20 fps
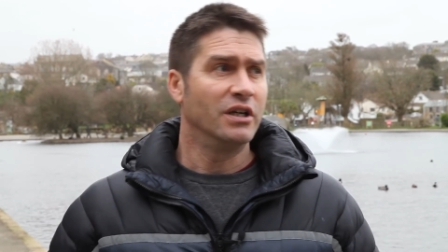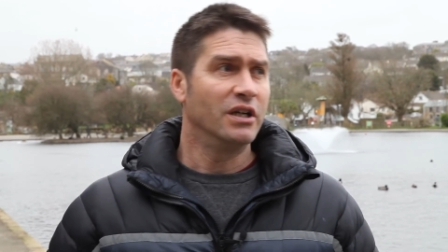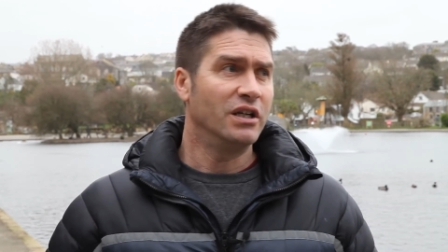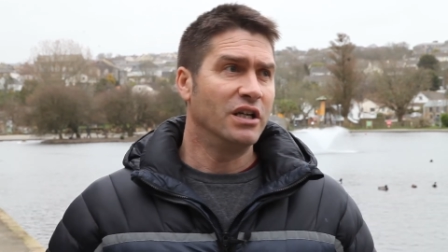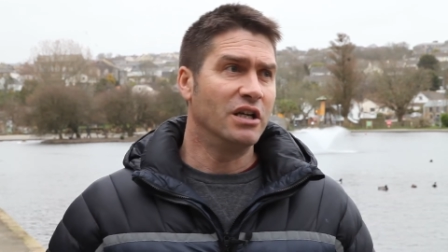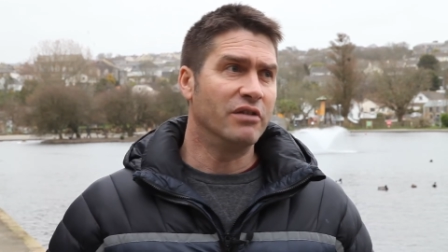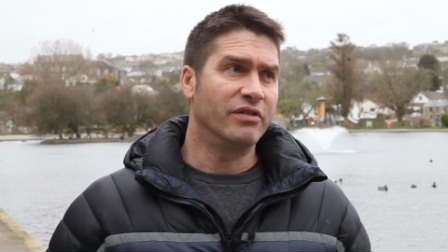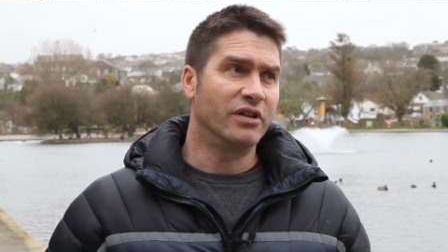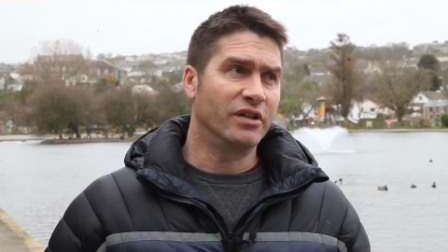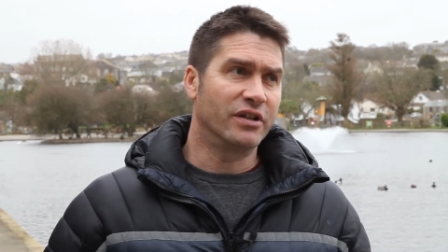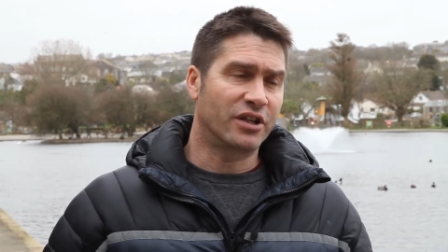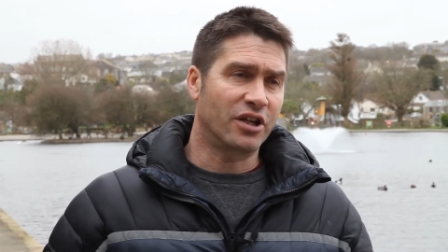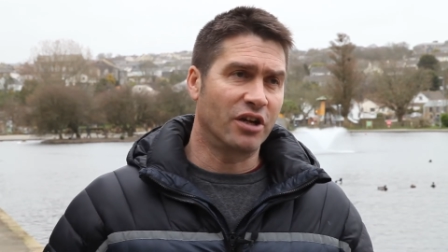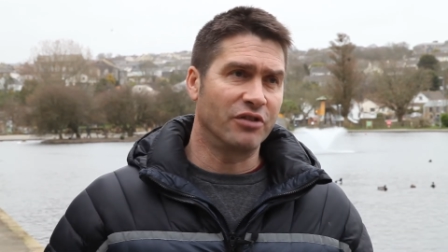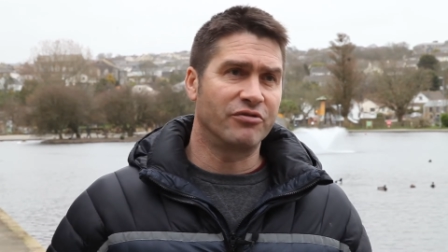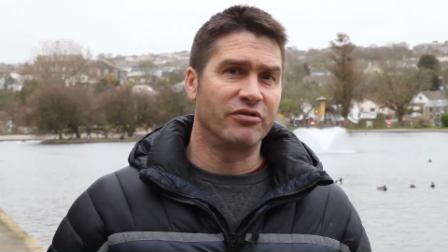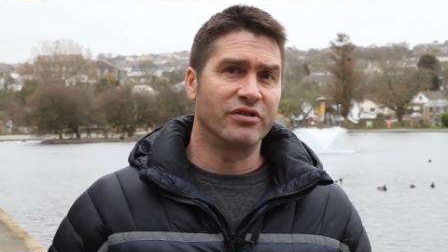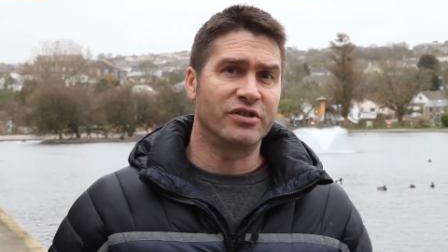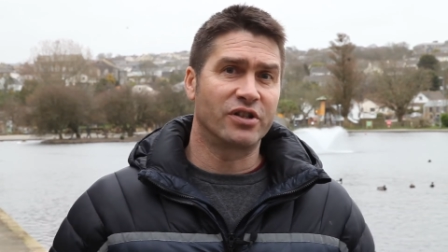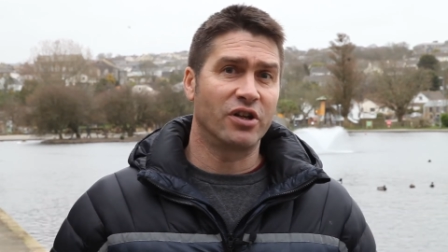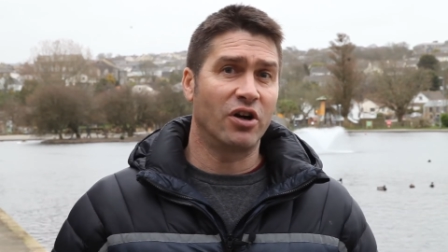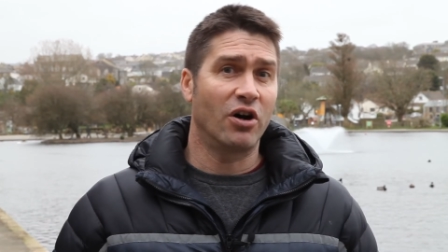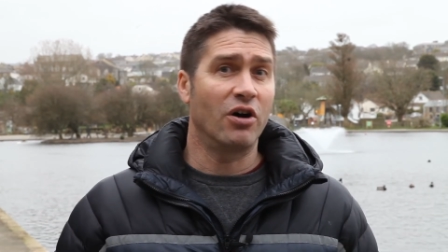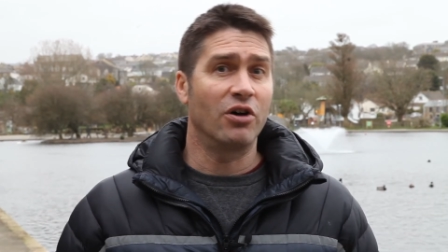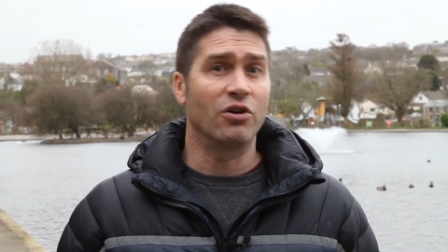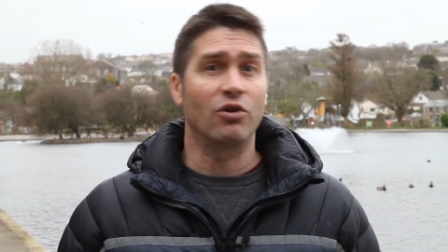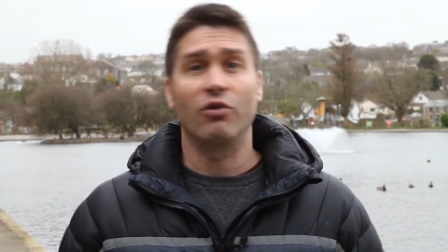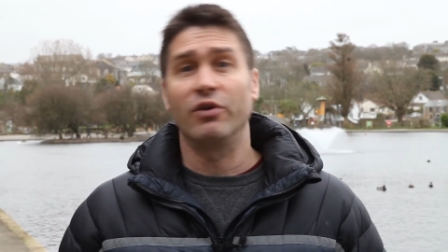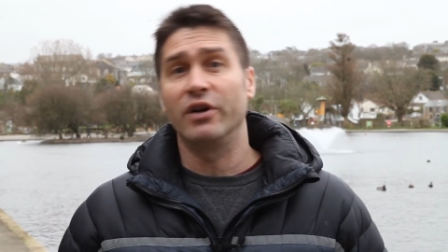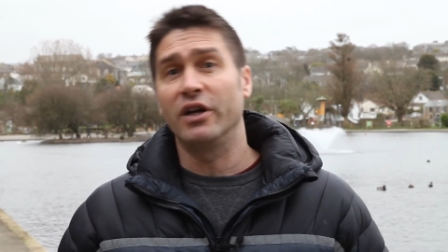living in the countryside
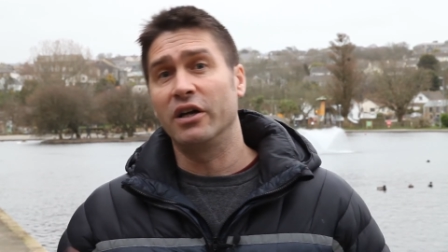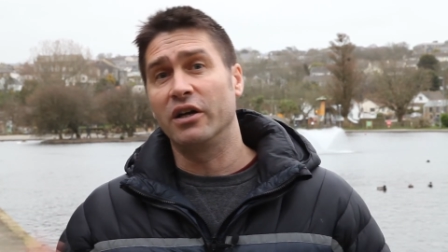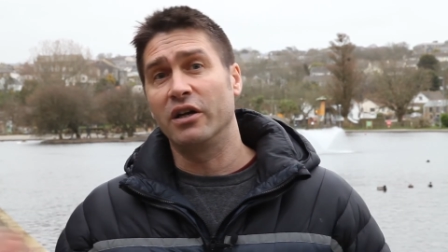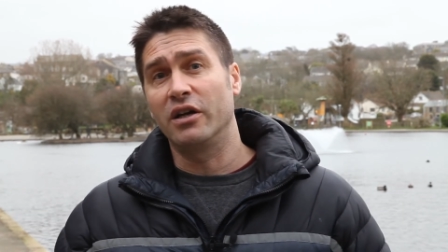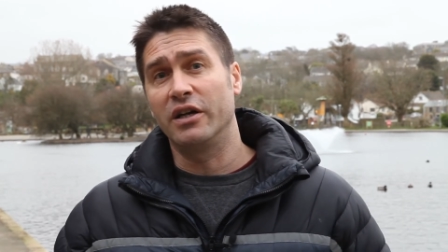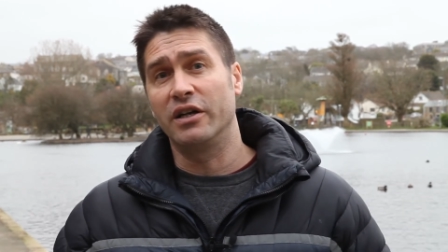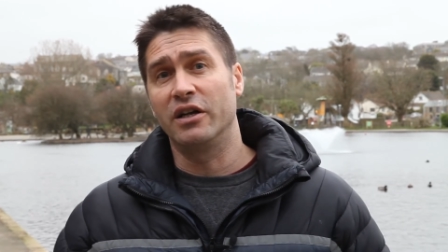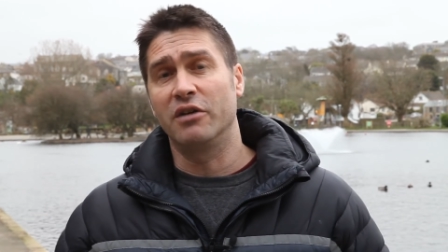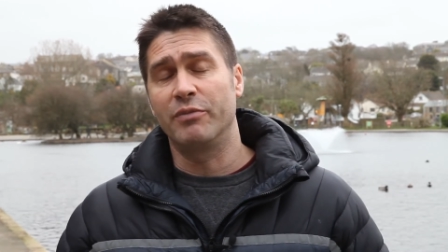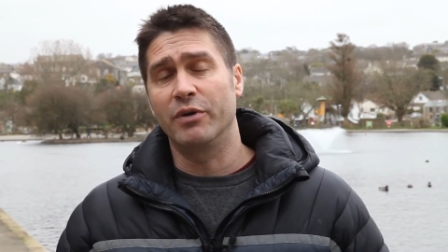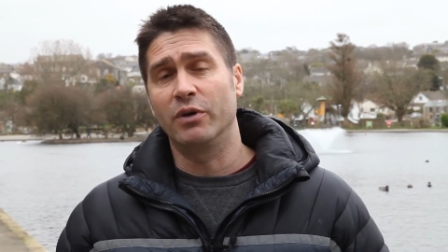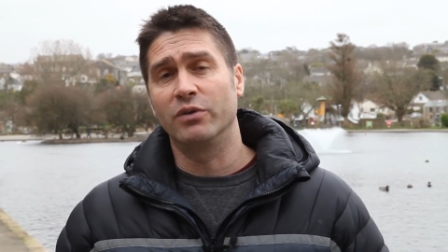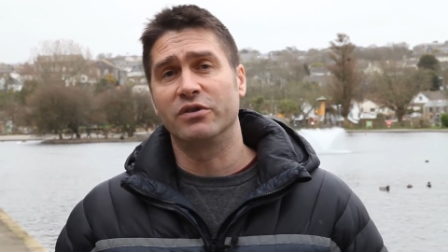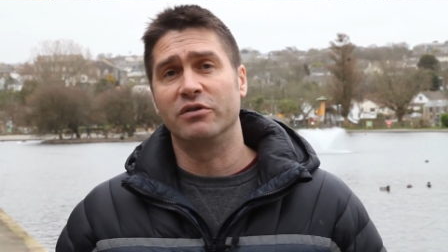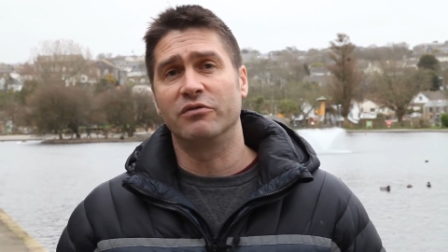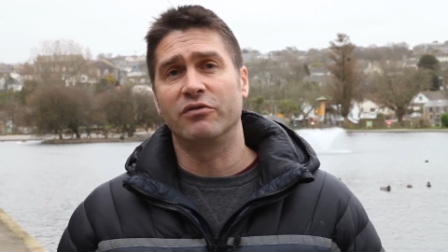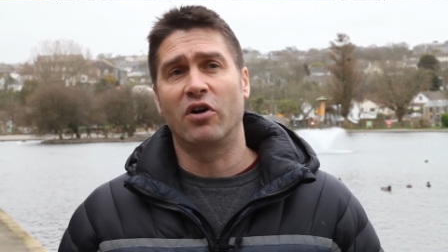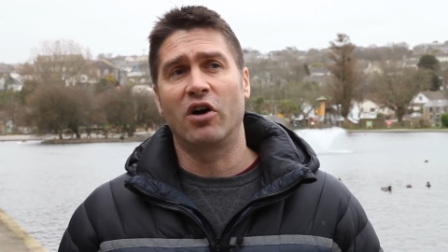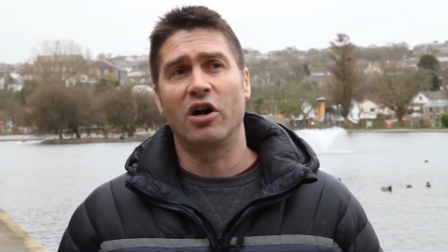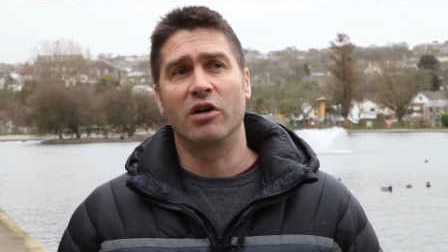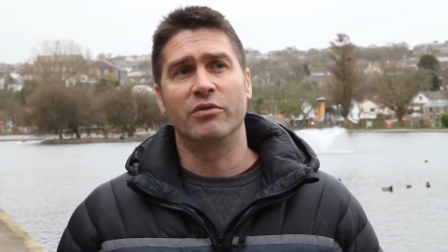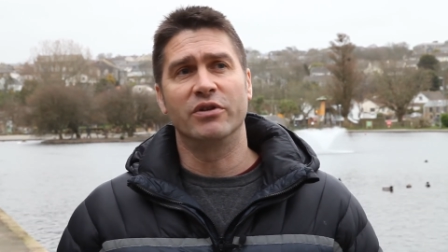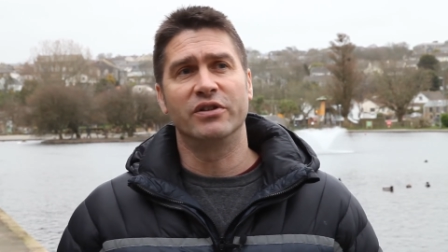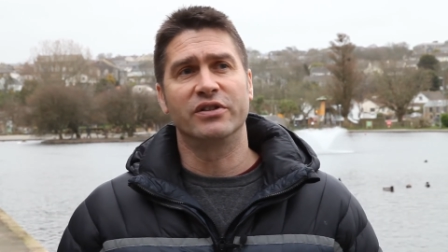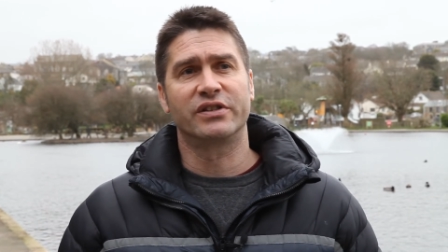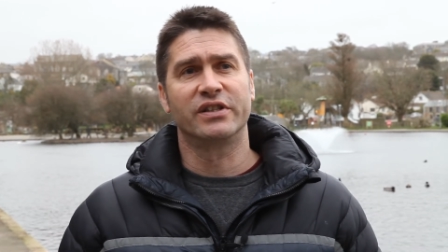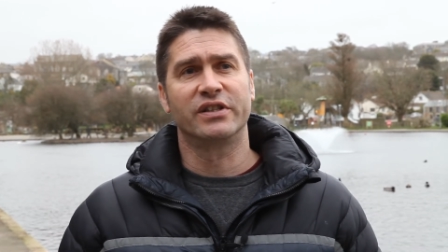or in a, in a built environment.